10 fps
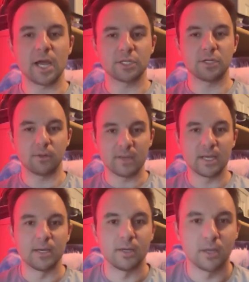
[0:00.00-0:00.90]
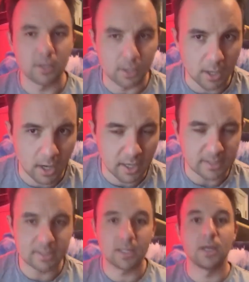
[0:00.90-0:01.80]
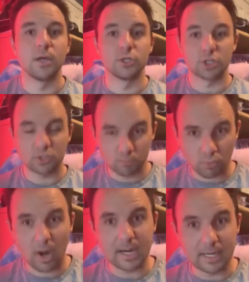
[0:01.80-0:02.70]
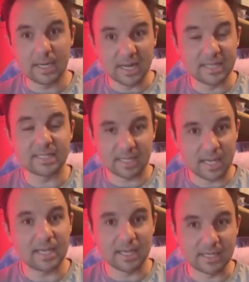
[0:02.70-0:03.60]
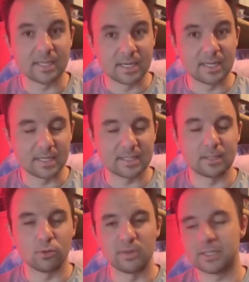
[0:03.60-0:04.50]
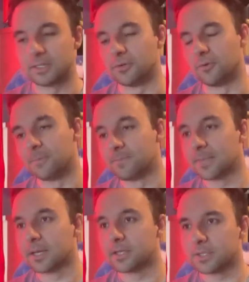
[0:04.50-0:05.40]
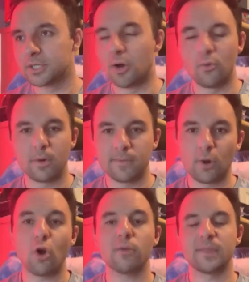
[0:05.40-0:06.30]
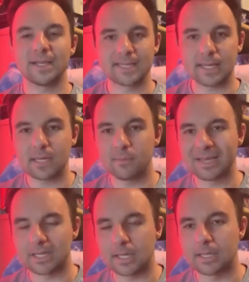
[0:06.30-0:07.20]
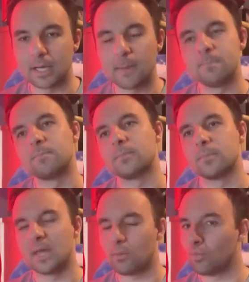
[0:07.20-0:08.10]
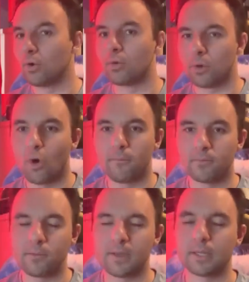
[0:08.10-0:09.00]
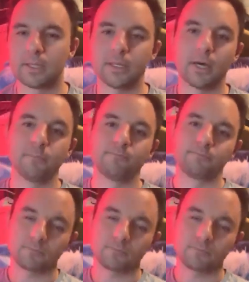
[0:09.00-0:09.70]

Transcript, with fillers: Kashtira be hit? Yes, Spright needs to get kicked in the nuts a little bit too. So there are things that need to be cleaned up that will hopefully be cleaned up